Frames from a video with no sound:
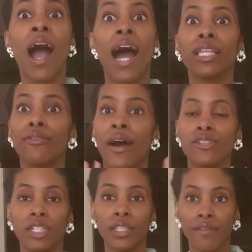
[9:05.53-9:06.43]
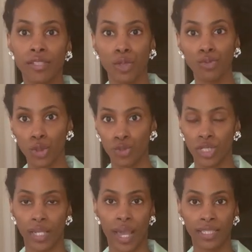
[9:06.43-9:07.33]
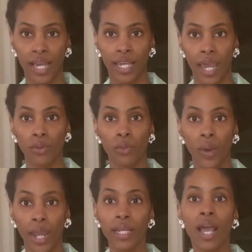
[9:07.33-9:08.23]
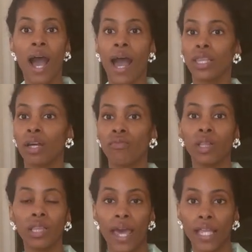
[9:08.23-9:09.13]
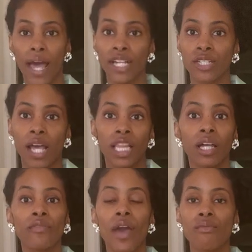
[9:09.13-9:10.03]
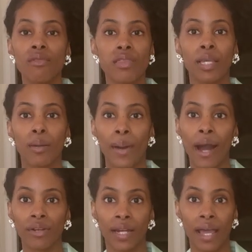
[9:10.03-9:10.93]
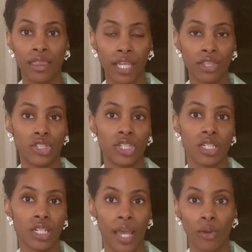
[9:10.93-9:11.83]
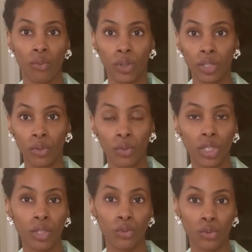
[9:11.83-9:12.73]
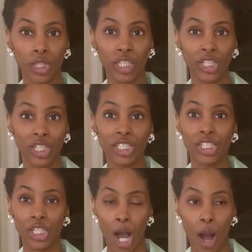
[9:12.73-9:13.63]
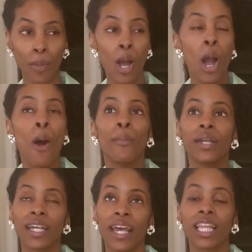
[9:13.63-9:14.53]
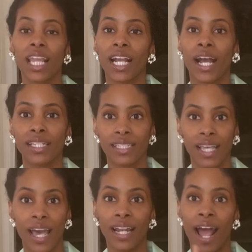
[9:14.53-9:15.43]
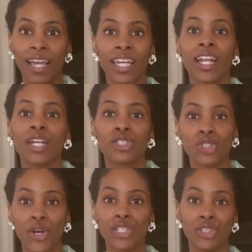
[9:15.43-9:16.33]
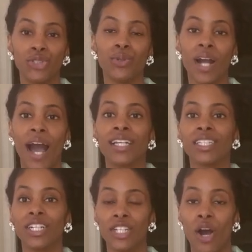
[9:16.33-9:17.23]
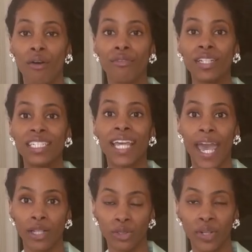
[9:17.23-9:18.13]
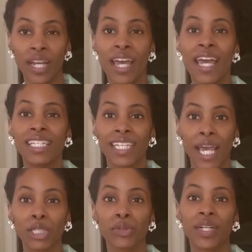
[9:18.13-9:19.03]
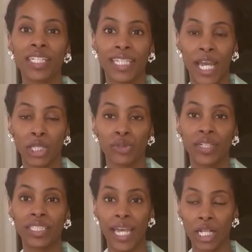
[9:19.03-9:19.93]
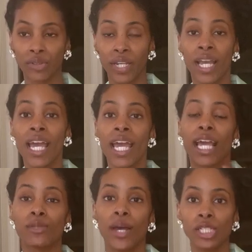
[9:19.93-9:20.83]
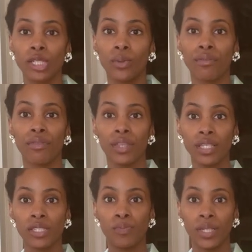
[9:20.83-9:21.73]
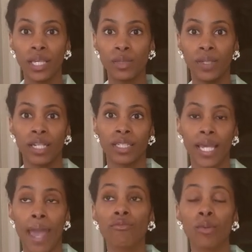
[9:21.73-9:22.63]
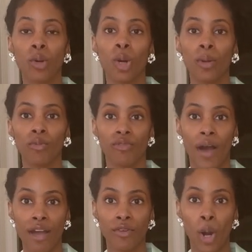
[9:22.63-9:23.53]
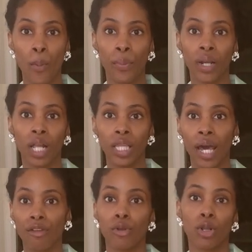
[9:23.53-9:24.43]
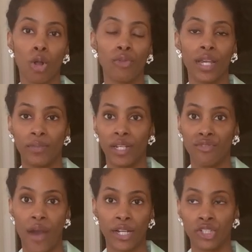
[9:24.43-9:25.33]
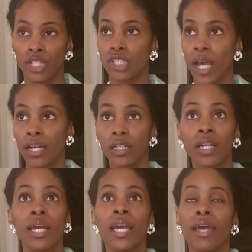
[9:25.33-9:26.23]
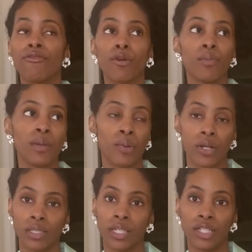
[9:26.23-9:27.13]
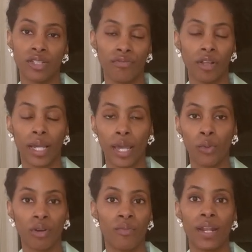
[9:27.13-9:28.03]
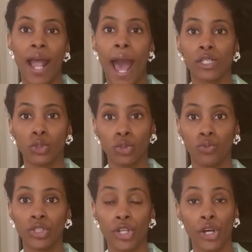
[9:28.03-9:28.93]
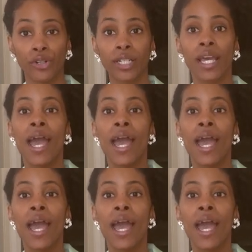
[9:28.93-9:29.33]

I love how she left some room just in case I gain weight. I love the length. I just, I love everything about it. I think that she did a really, really, really good job. But again, like I said, I cannot stress to you guys enough tailoring tailoring, tailoring, tailoring, especially with this piece because it came from Urban Revivo, but a lot of their clothing is manufactured in China. And for me personally, it just felt like it would have been a hassle to return it.